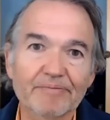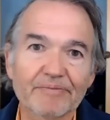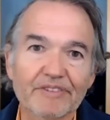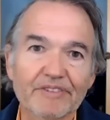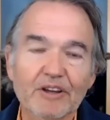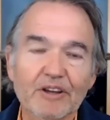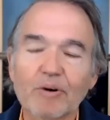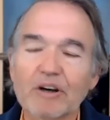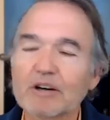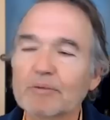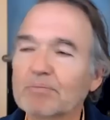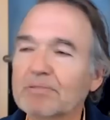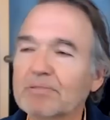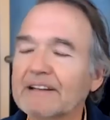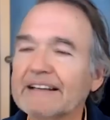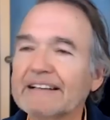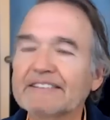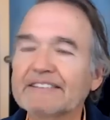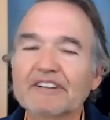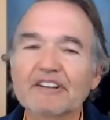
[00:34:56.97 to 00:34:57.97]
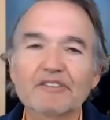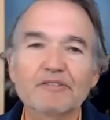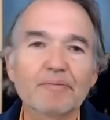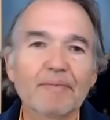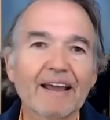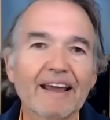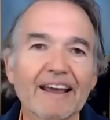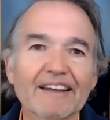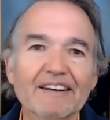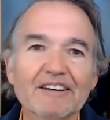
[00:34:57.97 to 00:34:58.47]
You want to please this
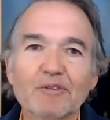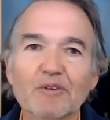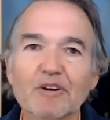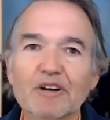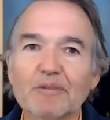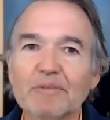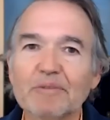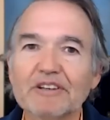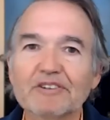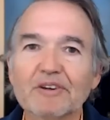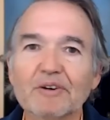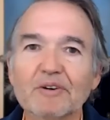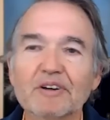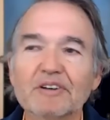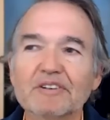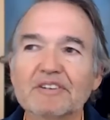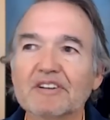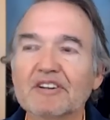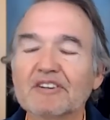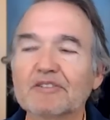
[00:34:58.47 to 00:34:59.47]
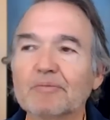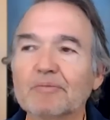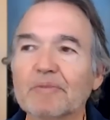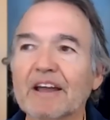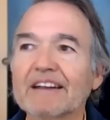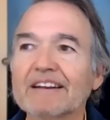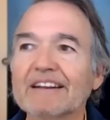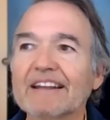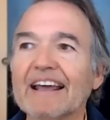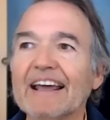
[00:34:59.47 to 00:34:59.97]
man, you want to be so good to this man.